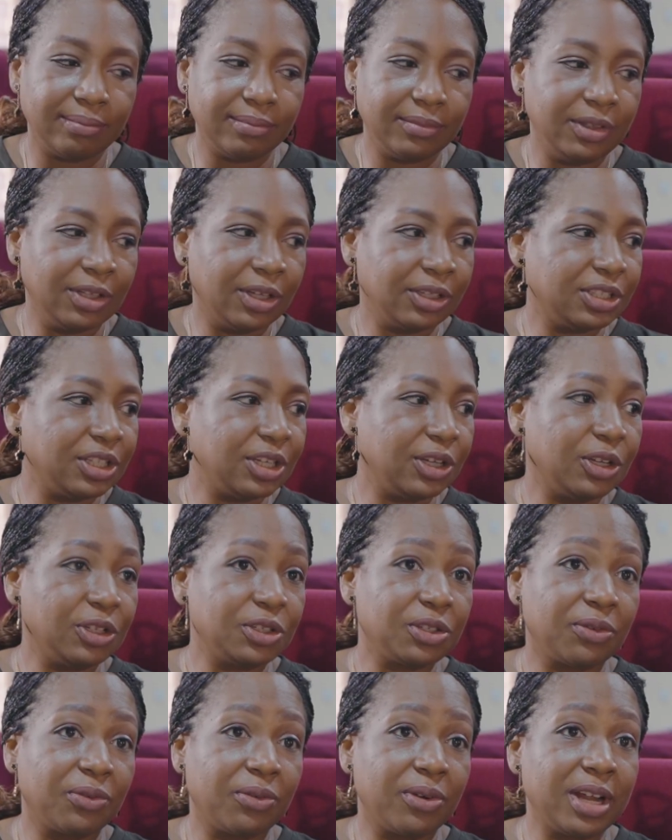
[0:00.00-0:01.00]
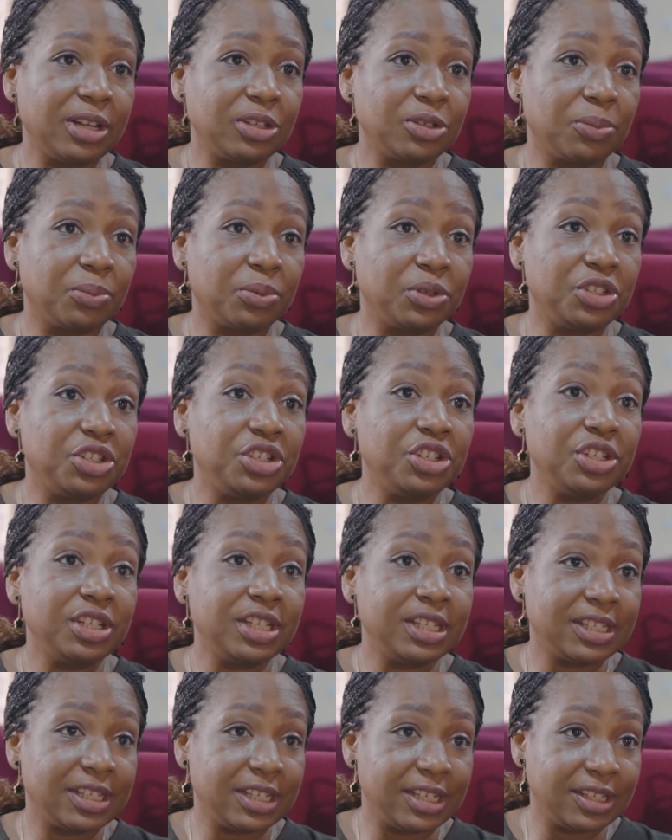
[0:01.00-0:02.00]
Not a lot of grant
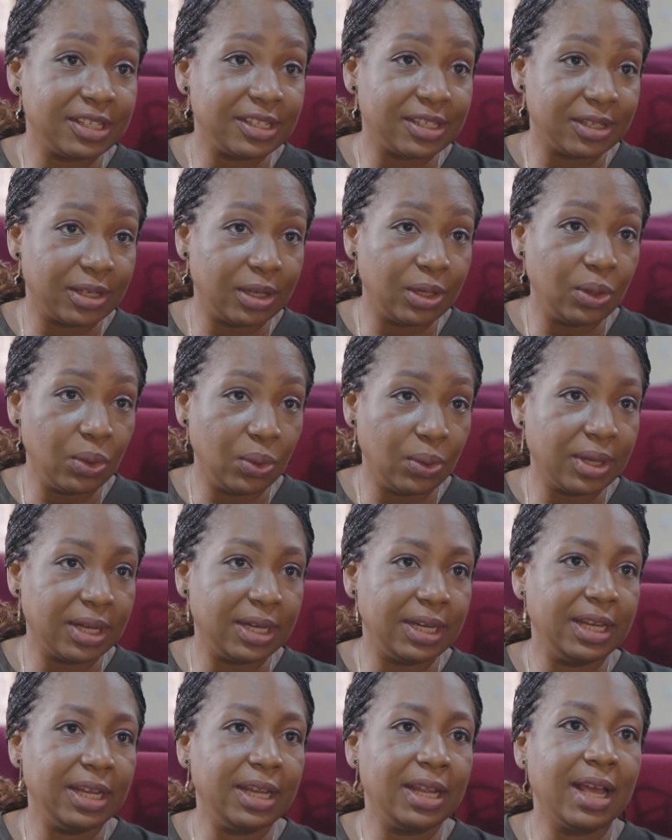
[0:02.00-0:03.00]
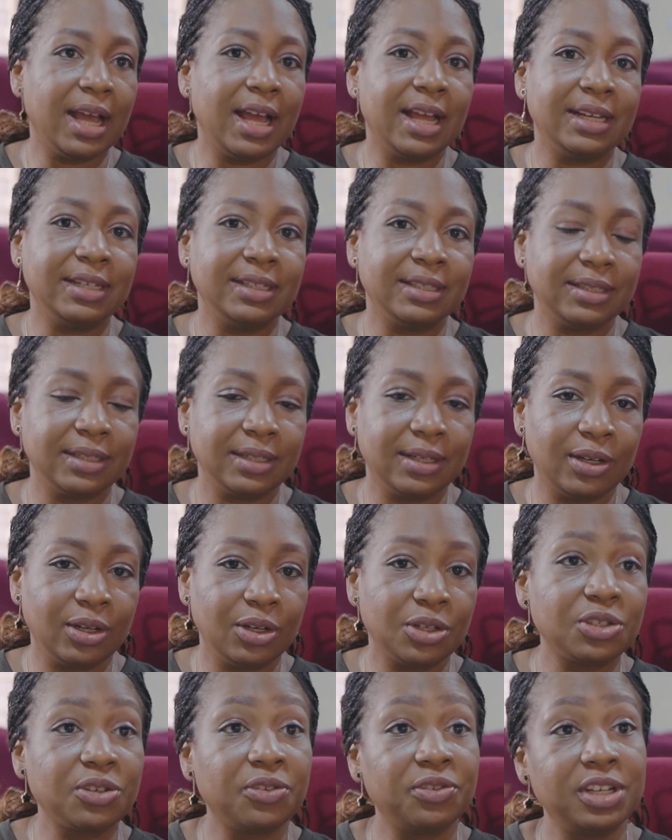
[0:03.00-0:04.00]
opportunities locally, and a
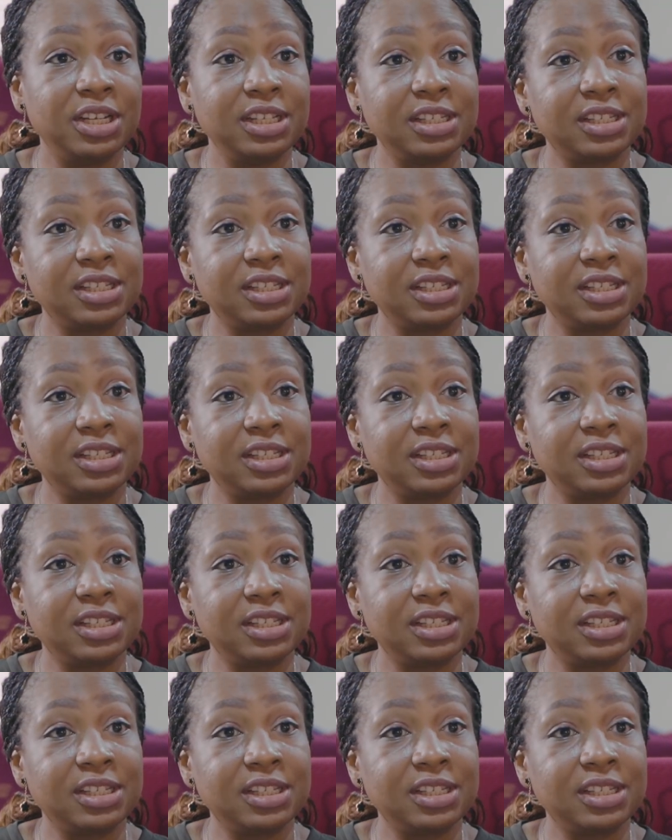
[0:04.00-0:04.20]
lot of the